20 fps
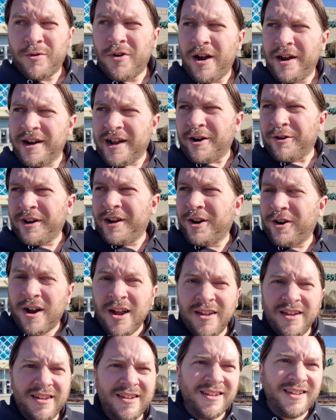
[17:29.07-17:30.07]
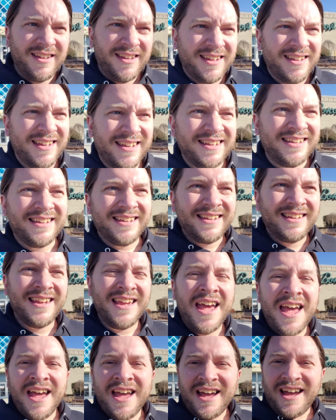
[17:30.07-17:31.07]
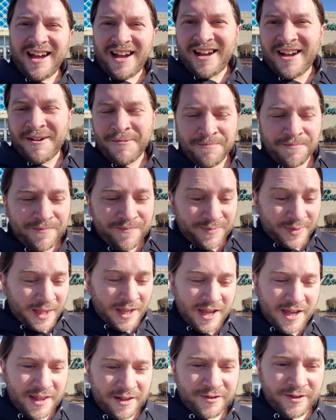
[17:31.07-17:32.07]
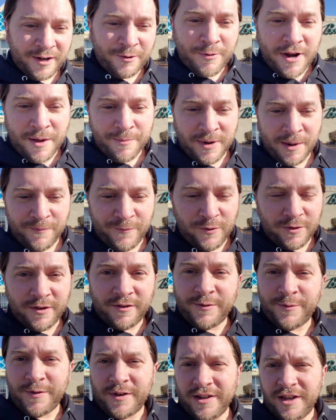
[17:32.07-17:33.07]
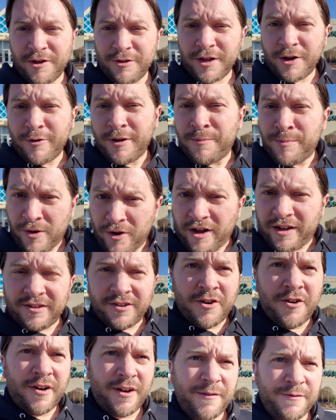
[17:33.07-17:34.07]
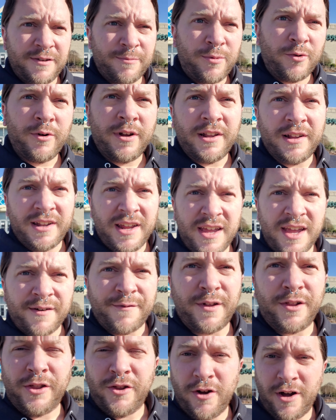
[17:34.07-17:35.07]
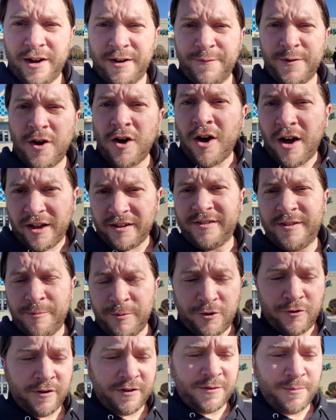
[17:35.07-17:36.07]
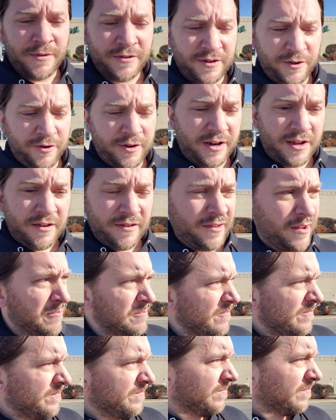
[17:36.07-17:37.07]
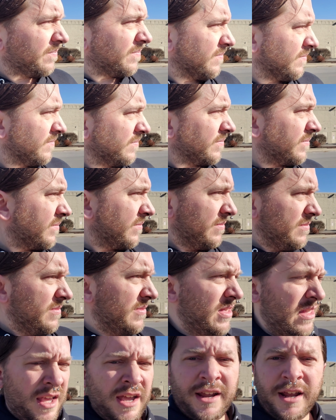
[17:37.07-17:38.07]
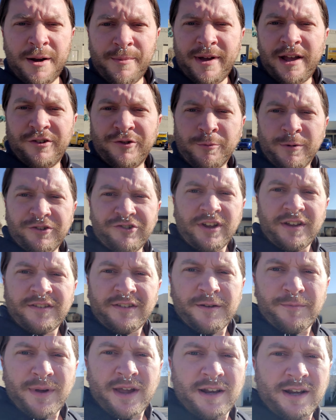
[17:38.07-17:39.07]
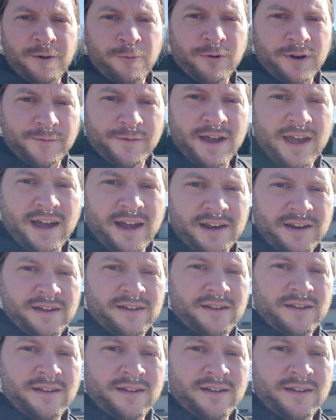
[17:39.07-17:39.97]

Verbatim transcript: bright out here. um, yeah, that's going to wrap it up for this video, though, at Boscov's. Boy, did they have a lot of awesome Christmas goodies. You can imagine what JCPenney would have had,